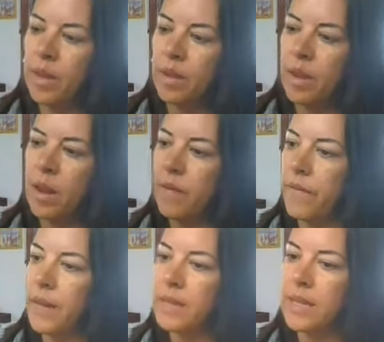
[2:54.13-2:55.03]

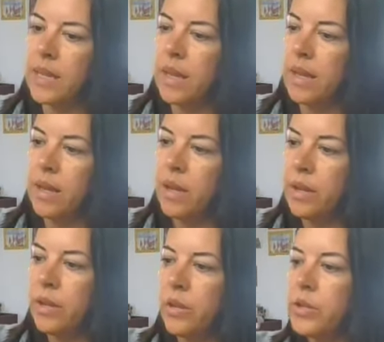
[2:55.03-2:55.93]
not fancy
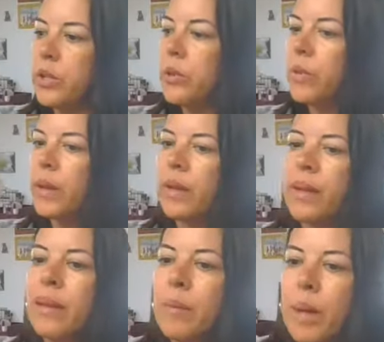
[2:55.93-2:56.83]
YouTube
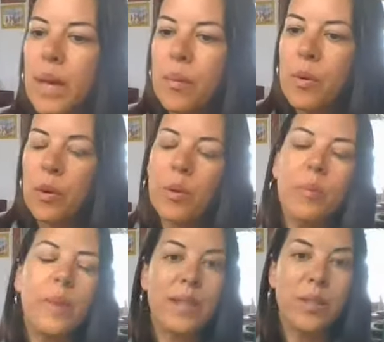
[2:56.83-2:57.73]
makeup girl,
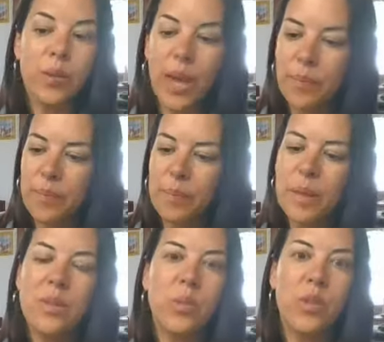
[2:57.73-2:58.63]
but that's okay
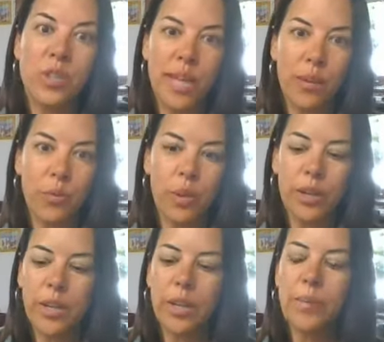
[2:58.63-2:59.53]
because we're just getting
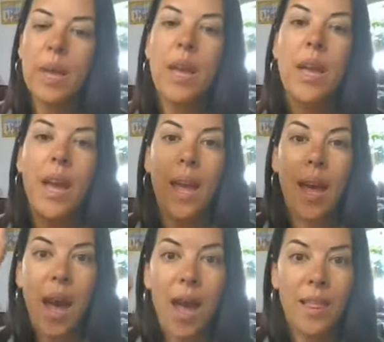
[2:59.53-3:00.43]
real here.
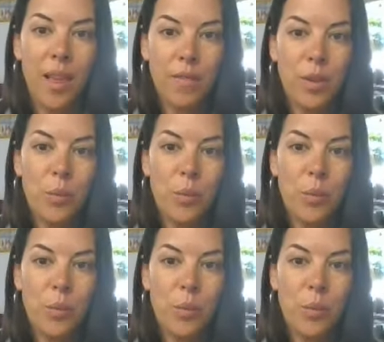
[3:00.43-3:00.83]
I love their